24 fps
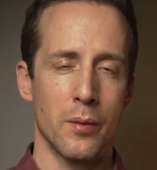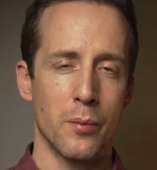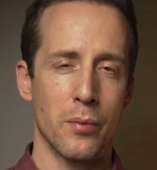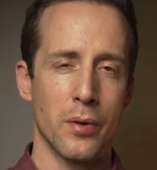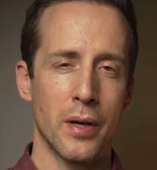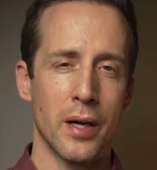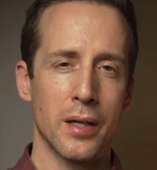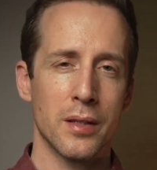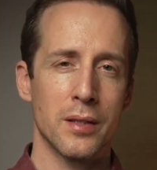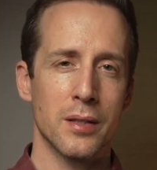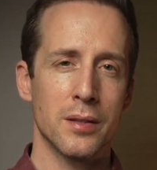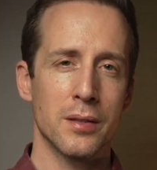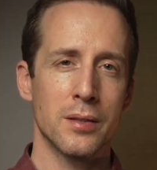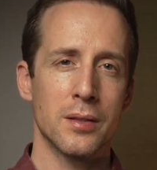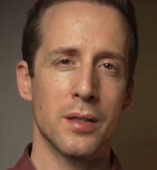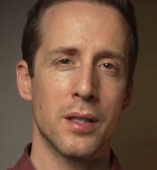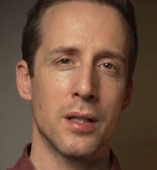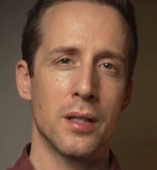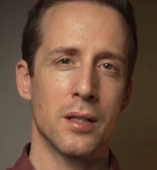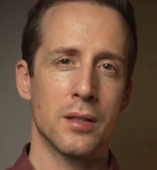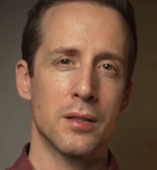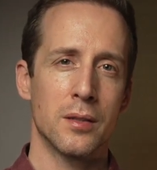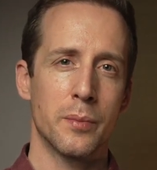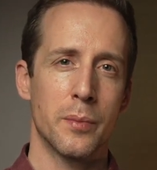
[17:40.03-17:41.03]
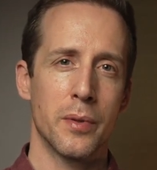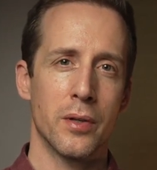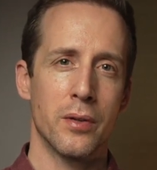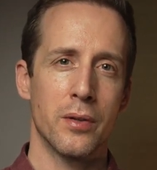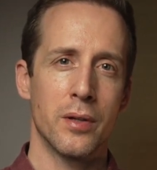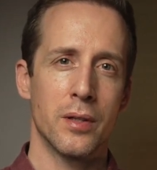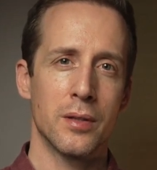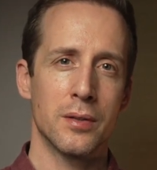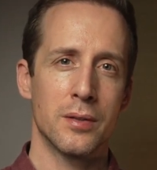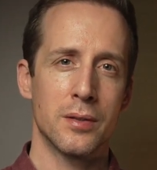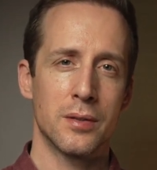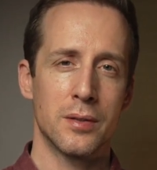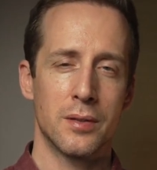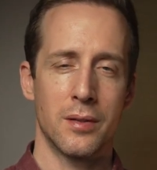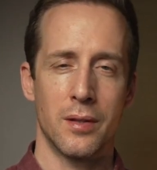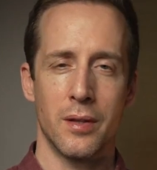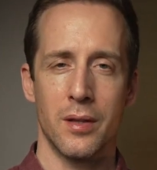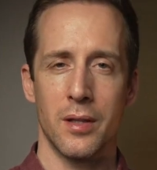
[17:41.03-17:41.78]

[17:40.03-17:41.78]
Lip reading: practice and experience,